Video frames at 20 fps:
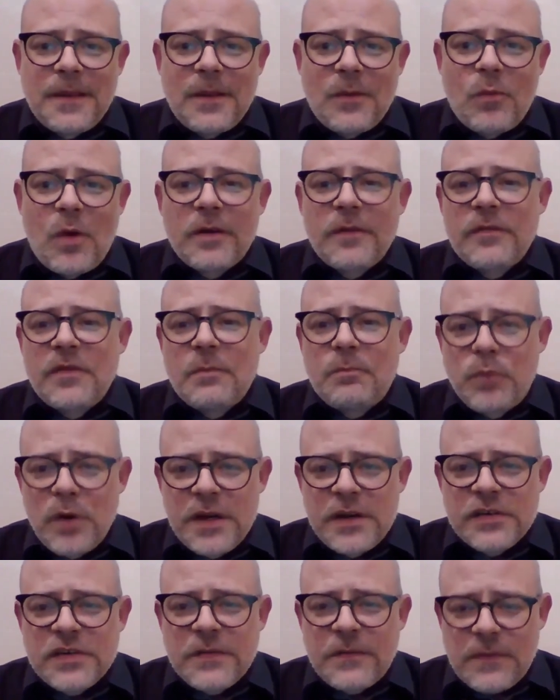one of the
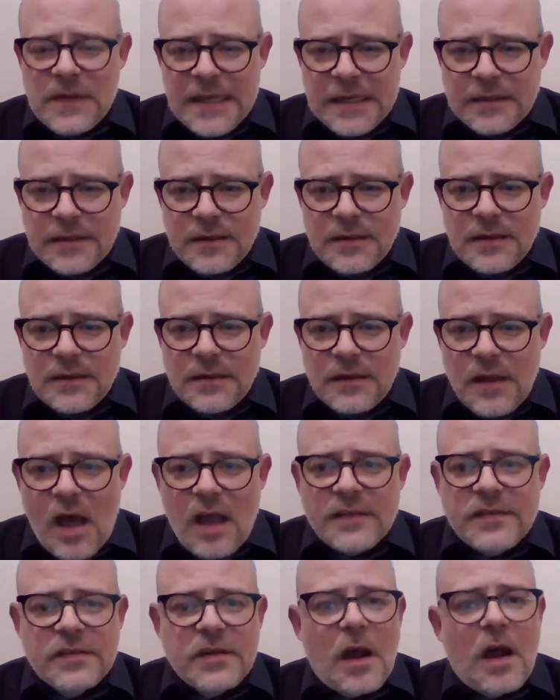British fleet lost